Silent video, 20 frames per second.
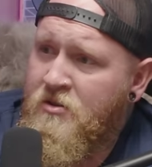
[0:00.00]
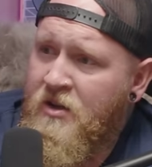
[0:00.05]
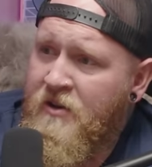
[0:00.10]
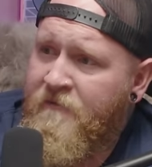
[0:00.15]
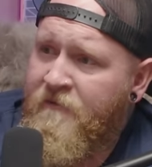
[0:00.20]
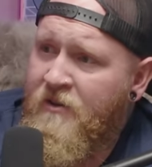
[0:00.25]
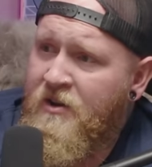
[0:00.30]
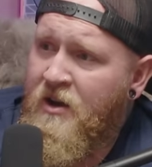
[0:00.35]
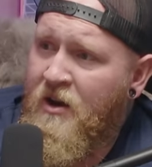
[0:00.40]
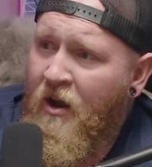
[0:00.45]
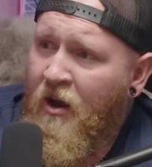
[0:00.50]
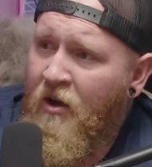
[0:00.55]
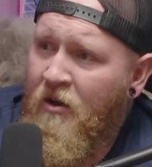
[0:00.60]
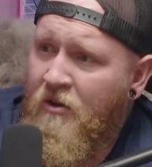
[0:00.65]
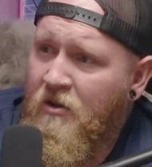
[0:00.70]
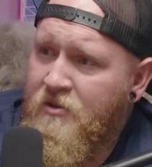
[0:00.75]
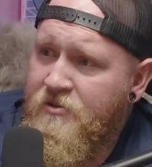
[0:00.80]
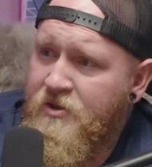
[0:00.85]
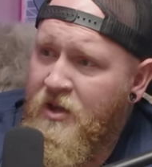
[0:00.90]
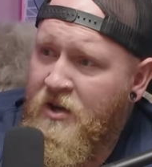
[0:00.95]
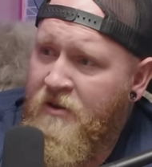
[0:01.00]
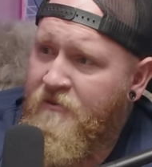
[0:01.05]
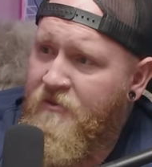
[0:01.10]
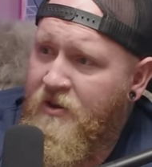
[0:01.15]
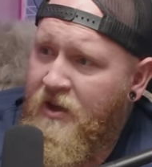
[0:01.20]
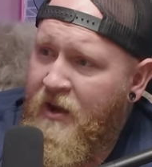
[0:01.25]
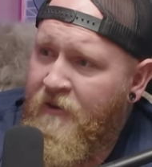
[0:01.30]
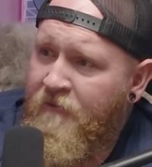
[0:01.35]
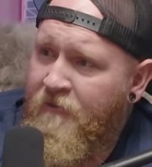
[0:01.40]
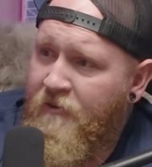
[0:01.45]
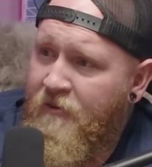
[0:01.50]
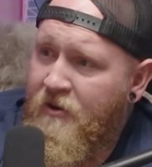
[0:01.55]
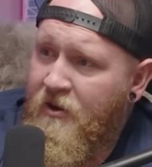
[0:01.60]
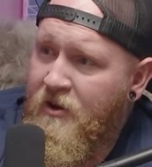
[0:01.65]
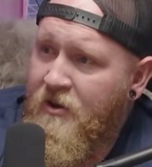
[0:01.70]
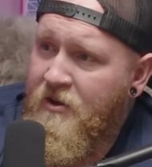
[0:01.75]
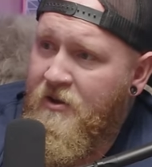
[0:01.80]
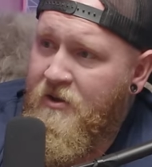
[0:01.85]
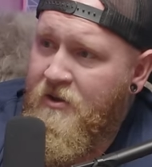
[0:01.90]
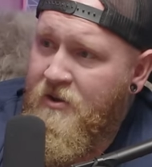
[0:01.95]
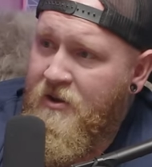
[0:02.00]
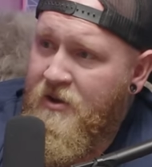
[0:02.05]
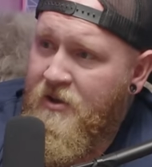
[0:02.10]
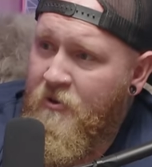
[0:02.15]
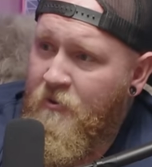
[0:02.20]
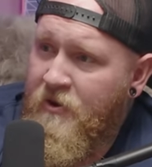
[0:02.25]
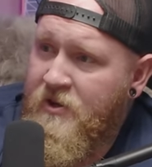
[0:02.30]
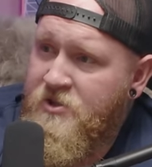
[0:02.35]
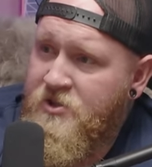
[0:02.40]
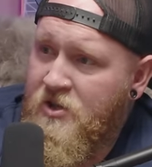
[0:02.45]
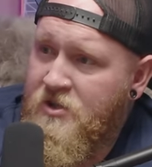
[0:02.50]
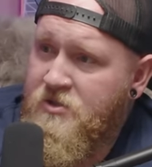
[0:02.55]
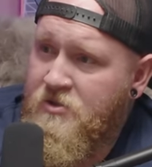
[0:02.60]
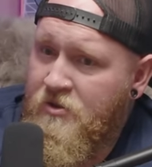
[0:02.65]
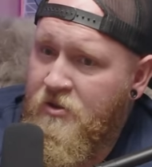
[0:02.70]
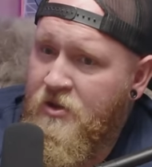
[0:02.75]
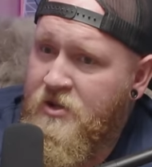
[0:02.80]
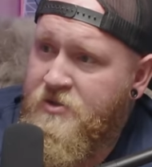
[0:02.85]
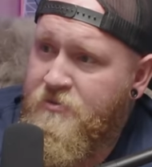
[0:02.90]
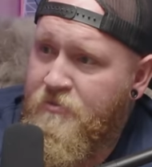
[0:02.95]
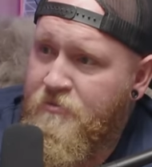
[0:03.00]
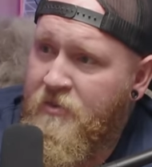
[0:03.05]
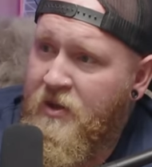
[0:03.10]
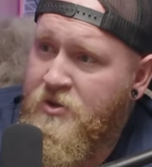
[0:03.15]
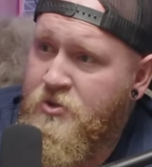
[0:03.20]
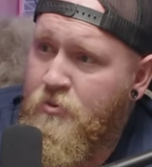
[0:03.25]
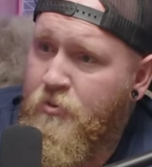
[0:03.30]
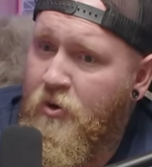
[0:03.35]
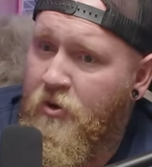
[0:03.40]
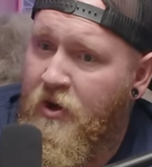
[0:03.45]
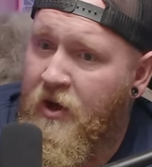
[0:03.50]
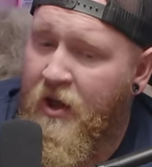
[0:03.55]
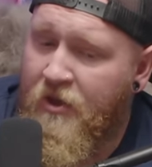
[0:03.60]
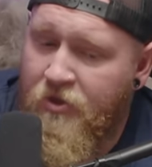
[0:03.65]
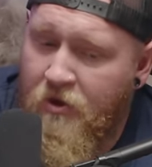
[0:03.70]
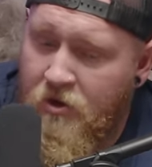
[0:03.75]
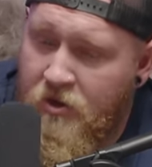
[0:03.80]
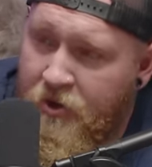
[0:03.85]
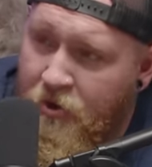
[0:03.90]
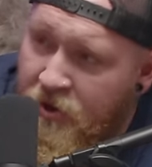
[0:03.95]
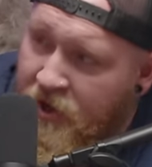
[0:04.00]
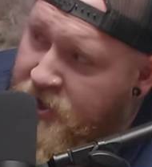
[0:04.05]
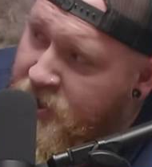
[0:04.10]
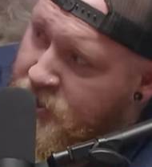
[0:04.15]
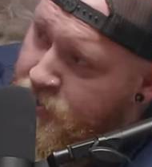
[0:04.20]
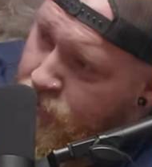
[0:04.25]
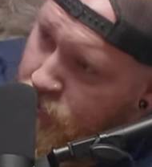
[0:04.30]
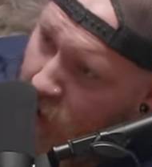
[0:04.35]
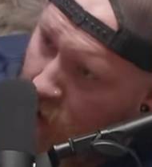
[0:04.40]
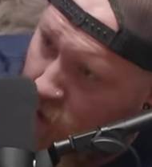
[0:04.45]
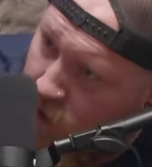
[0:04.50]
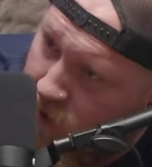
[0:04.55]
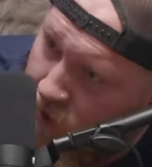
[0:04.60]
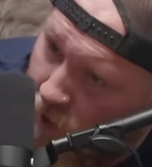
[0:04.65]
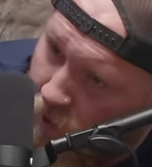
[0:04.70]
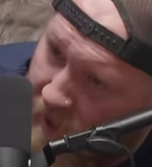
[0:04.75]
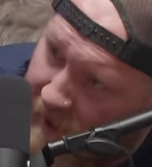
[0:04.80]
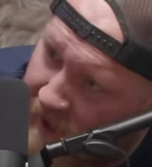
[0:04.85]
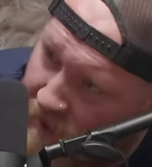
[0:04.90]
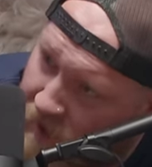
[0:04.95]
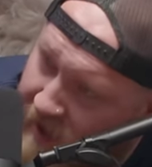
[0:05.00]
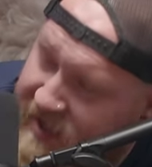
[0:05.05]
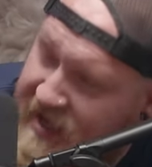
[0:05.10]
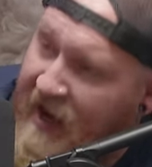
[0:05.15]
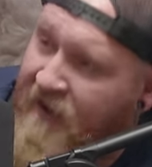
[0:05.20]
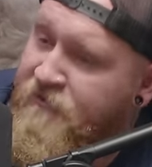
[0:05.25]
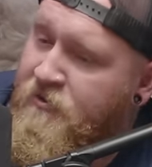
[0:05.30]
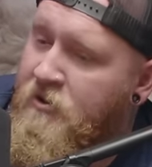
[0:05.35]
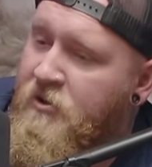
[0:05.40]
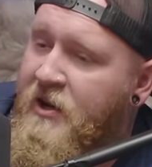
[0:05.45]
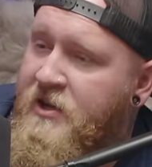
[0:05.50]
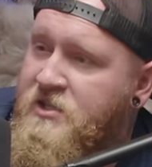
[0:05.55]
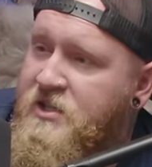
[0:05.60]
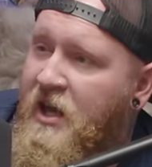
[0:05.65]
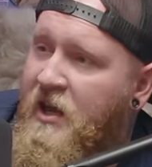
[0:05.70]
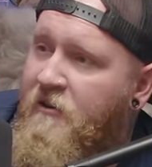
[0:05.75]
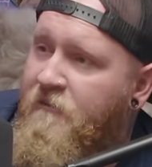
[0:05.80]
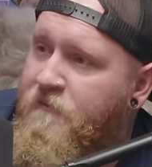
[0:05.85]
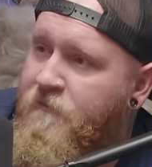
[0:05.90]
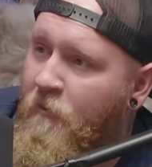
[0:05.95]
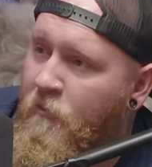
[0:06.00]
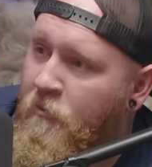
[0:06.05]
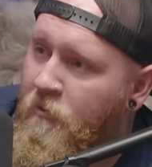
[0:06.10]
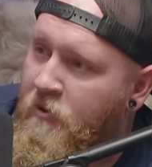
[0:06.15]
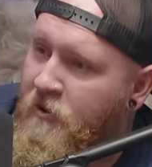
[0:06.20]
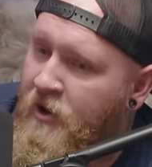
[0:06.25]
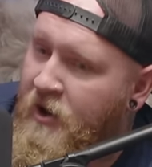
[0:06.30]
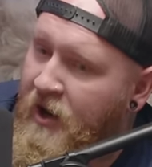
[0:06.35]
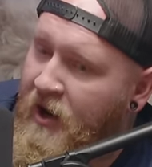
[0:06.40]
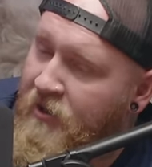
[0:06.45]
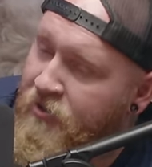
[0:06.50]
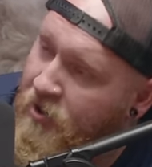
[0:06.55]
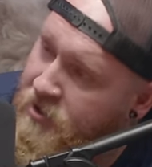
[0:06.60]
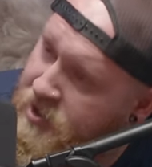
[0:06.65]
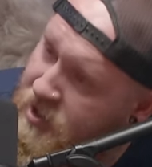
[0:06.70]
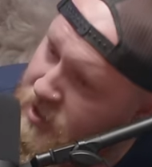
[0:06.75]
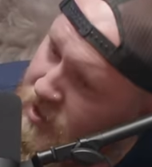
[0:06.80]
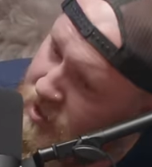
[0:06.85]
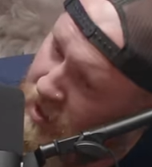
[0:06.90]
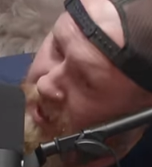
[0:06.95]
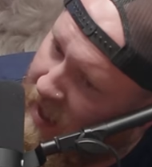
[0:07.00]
look like fun at all. None of it ever. It always just looks miserable. They're literally just rolling around. Like after like day four, they're just